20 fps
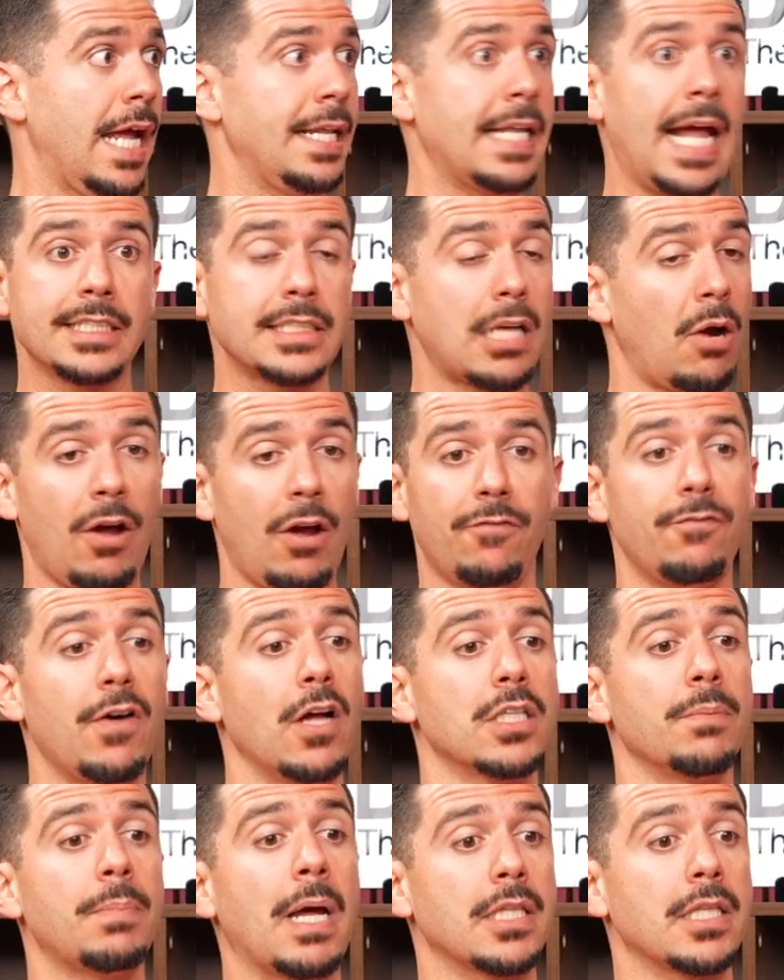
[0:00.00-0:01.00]
and that's how I
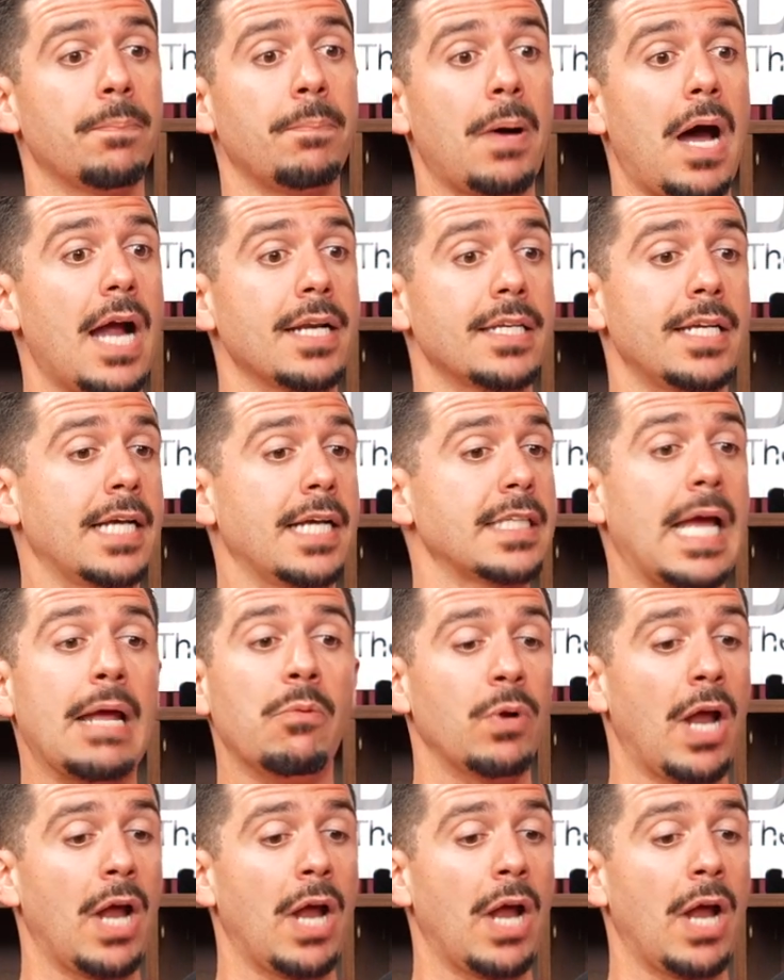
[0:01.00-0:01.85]
felt about the podcast. And